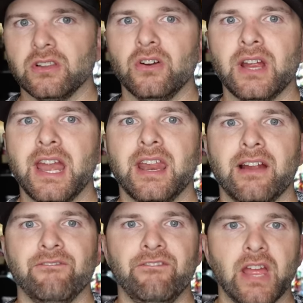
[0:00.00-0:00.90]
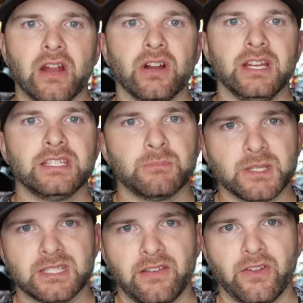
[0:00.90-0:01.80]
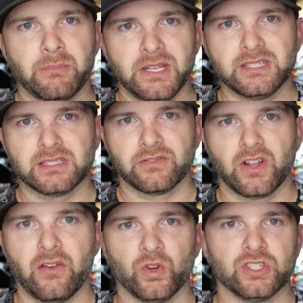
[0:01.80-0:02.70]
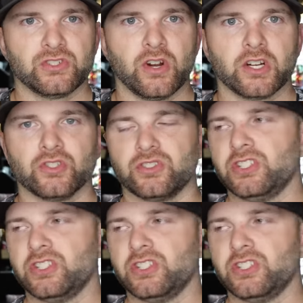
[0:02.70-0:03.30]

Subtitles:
located on very specific pieces of cover and structure.